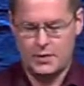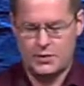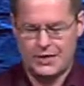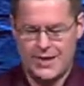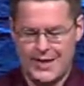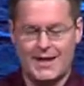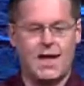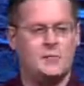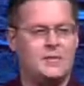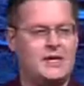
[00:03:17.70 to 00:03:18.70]
you
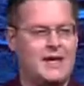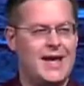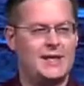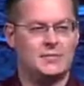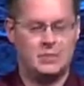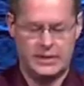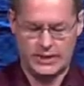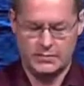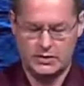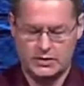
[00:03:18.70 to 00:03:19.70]
cannot be a
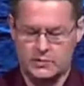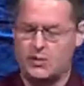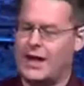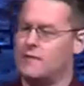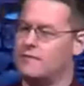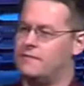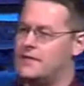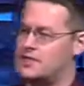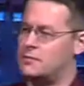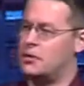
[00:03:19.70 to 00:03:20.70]
complete Muslim without
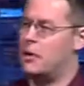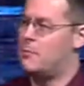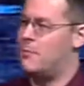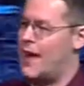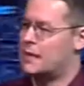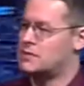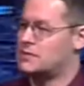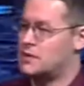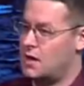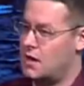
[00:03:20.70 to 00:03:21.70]
visible battle
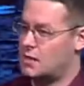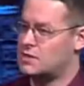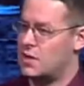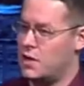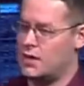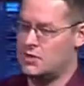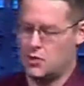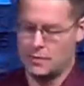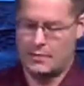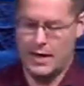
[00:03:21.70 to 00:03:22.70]
scars on
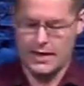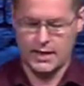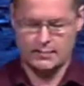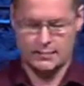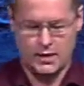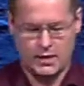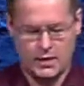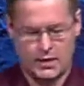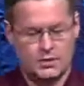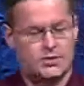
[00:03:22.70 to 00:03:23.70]
your body.
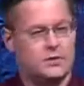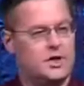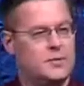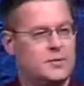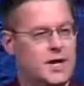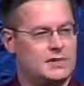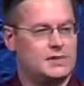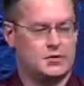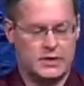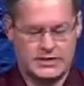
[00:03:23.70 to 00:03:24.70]
Sunan Ibn
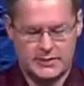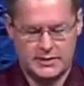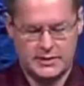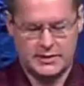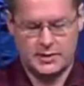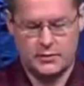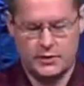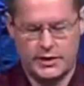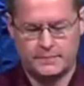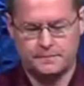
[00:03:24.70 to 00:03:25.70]
Majah
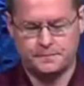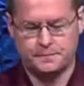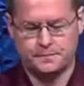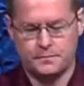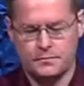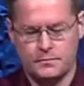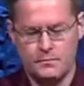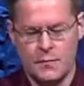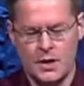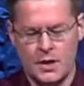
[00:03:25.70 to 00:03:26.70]
27:63,
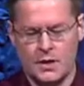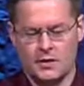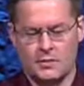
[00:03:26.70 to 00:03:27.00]
"The